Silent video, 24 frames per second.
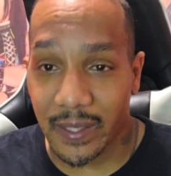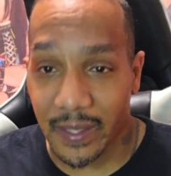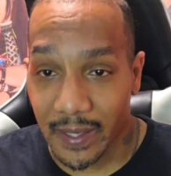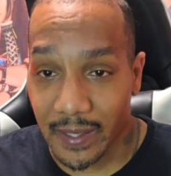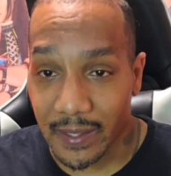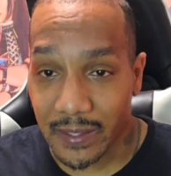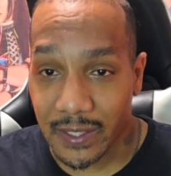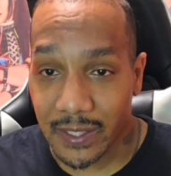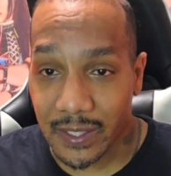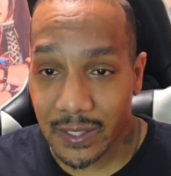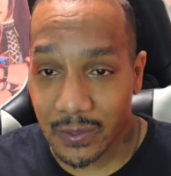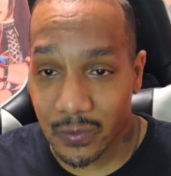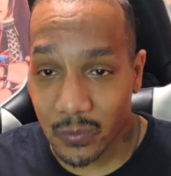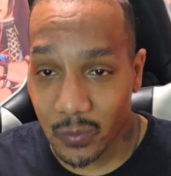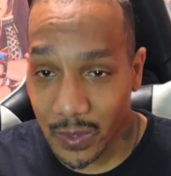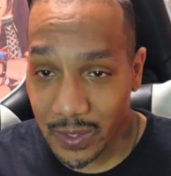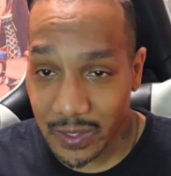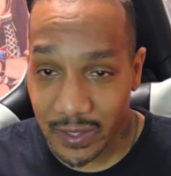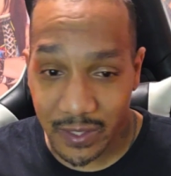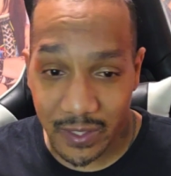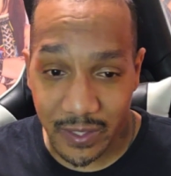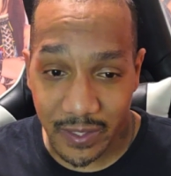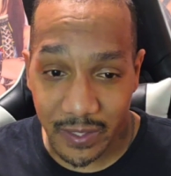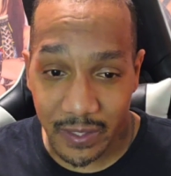Yes. Was
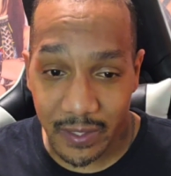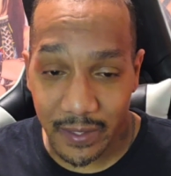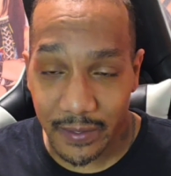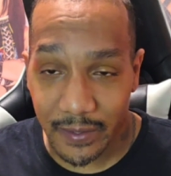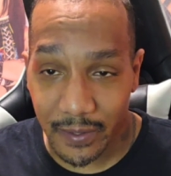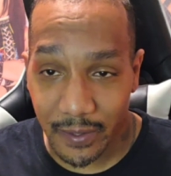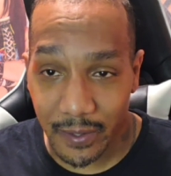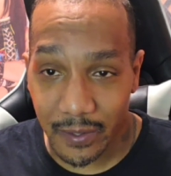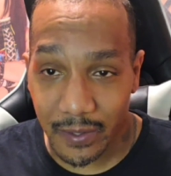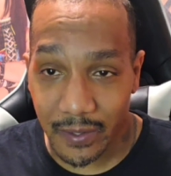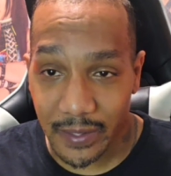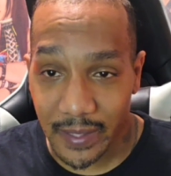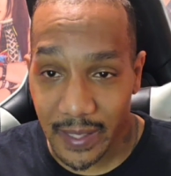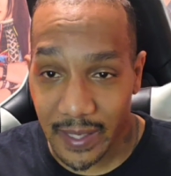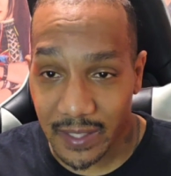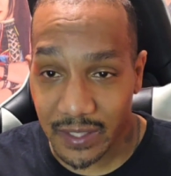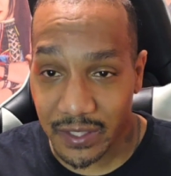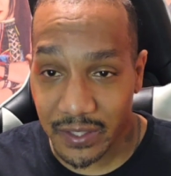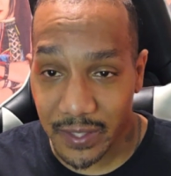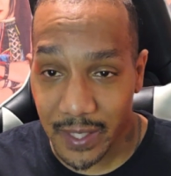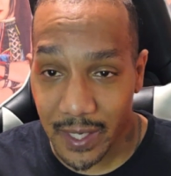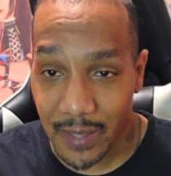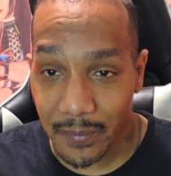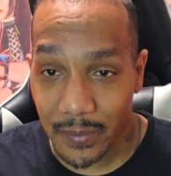it still an ugly-ass
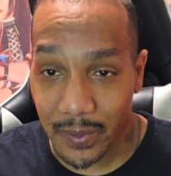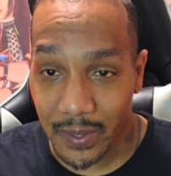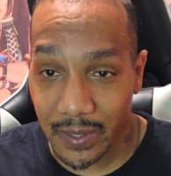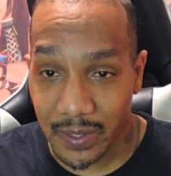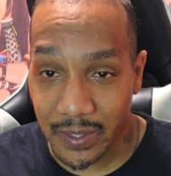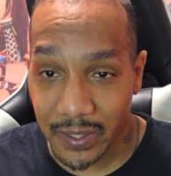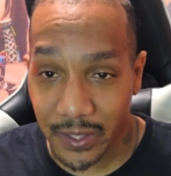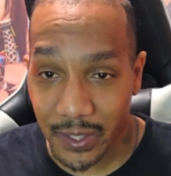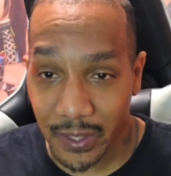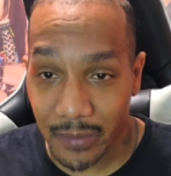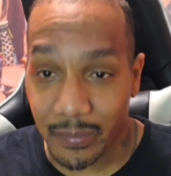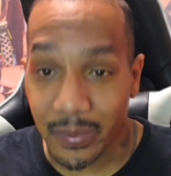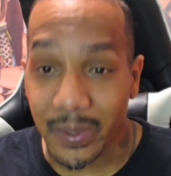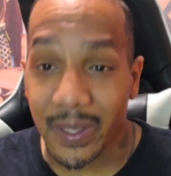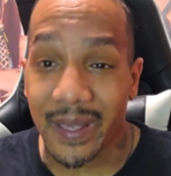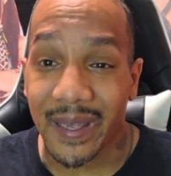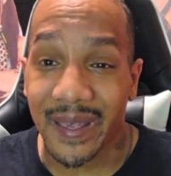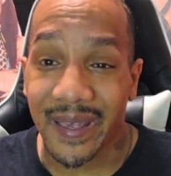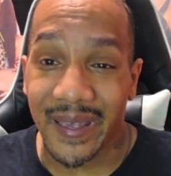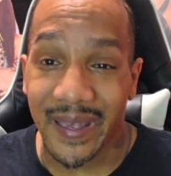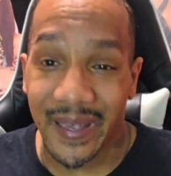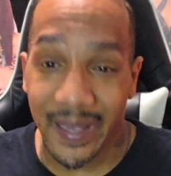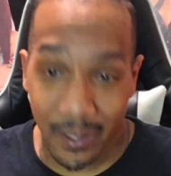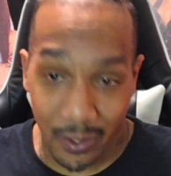championship?
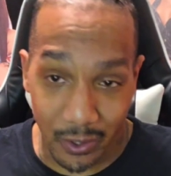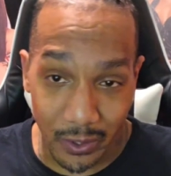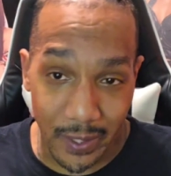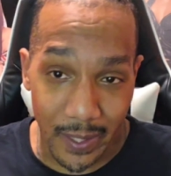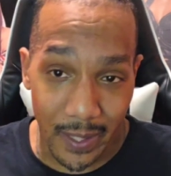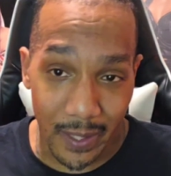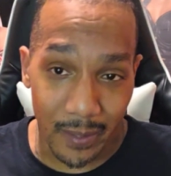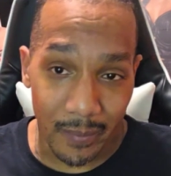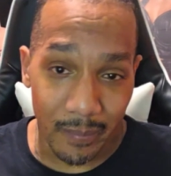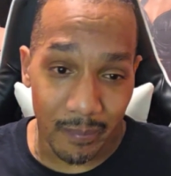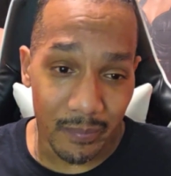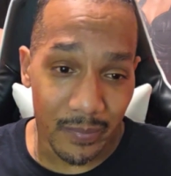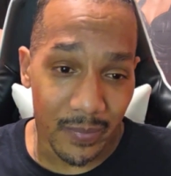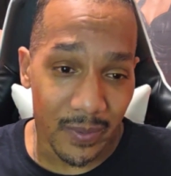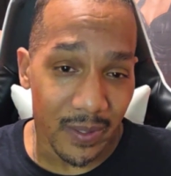Hell yeah.